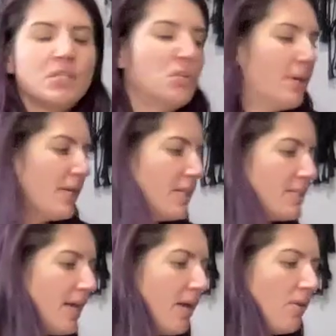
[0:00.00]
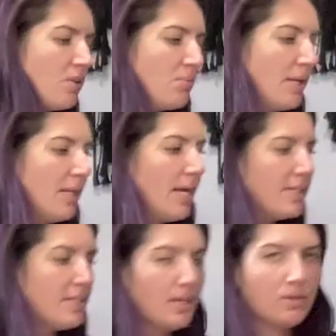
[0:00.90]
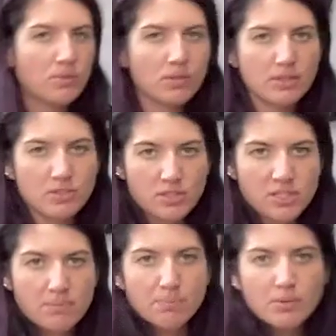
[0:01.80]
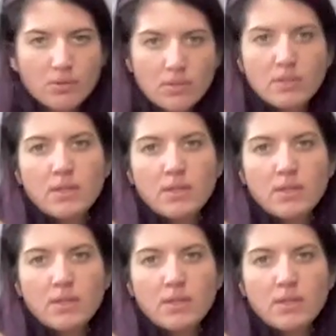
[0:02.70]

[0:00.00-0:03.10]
You may get down, you may lie down, just simple